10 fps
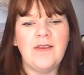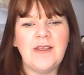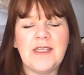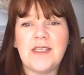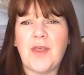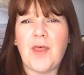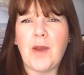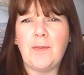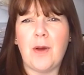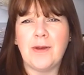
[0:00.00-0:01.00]
This is the
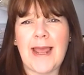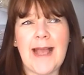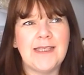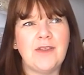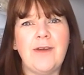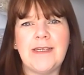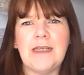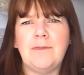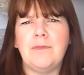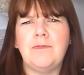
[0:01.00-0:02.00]
third podcast. Sorry I
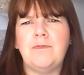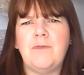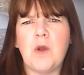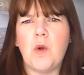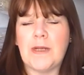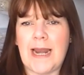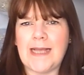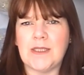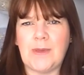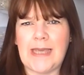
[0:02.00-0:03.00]
didn't record
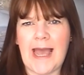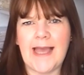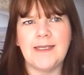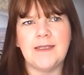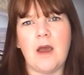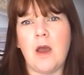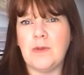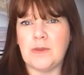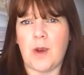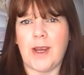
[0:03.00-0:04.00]
last weekend, I
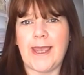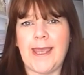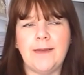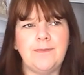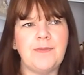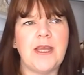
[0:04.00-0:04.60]
was working.